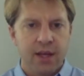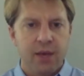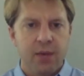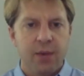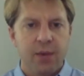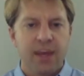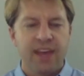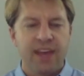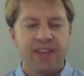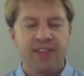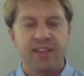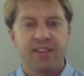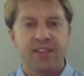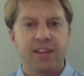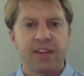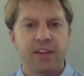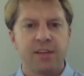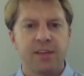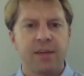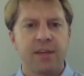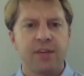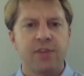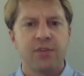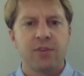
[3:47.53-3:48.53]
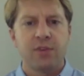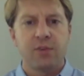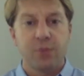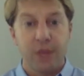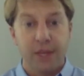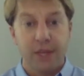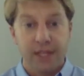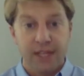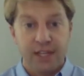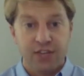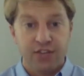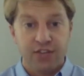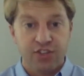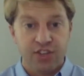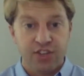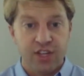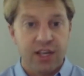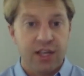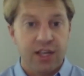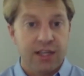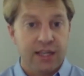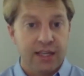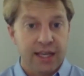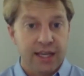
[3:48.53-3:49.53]
and we have to think about doing radiation
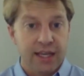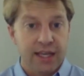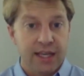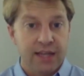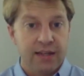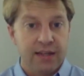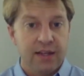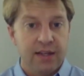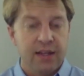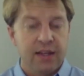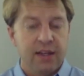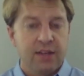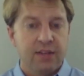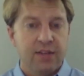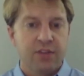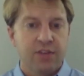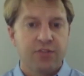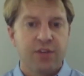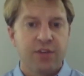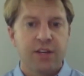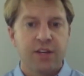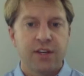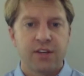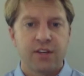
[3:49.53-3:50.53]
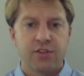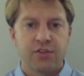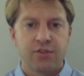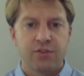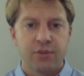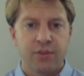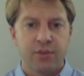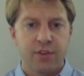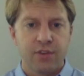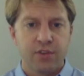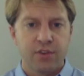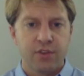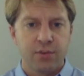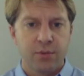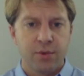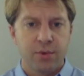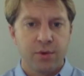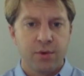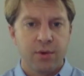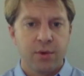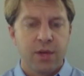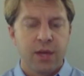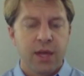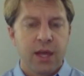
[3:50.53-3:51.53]
again to try to control the tumor.